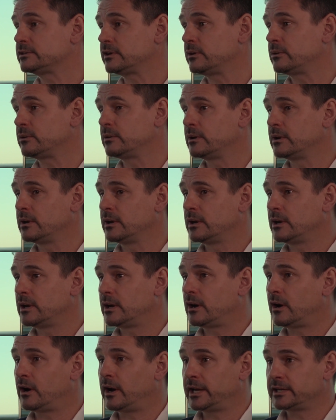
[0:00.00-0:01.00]
So
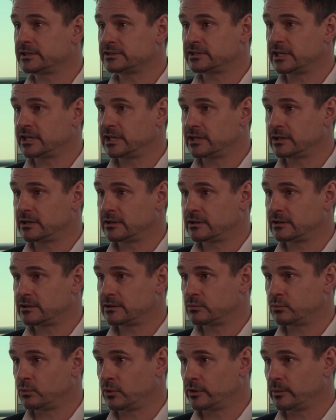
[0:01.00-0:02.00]
I understand
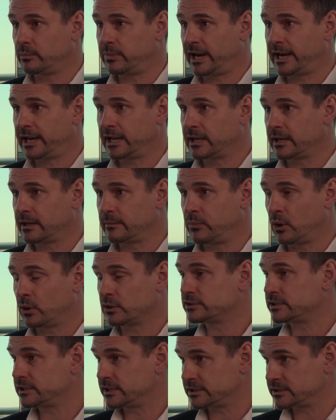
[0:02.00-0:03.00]
what the planning
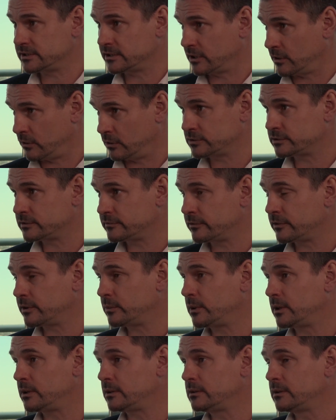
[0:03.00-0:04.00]
policy is in Gloucester
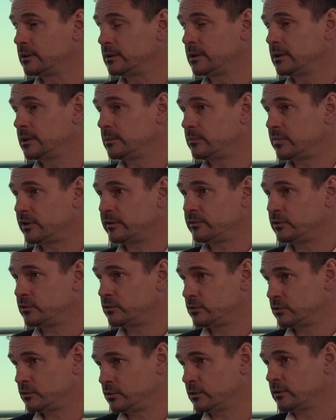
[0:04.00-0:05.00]
very well, but if
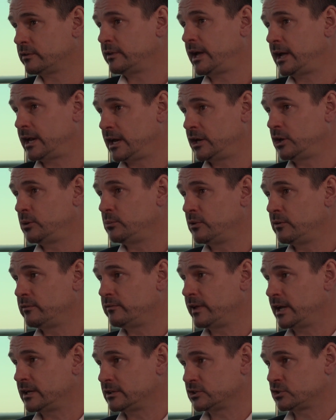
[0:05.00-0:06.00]
you took that and you
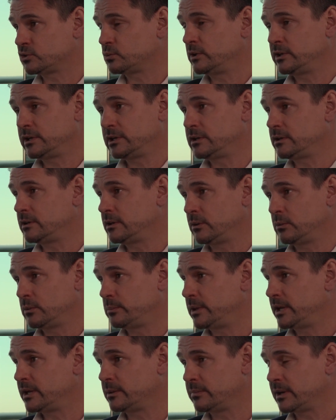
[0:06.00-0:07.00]
moved that to Swindon,
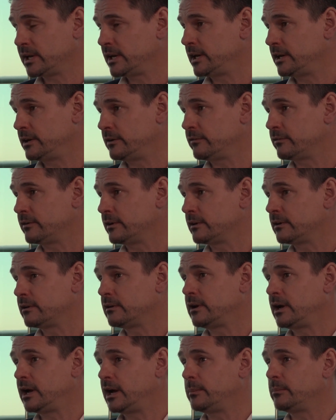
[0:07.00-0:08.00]
it would be completely
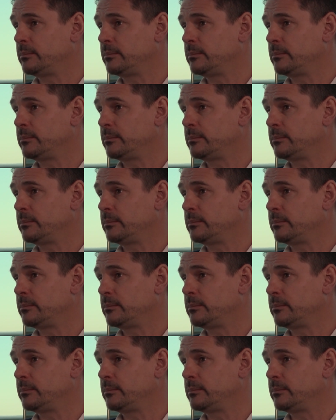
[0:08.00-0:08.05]
different.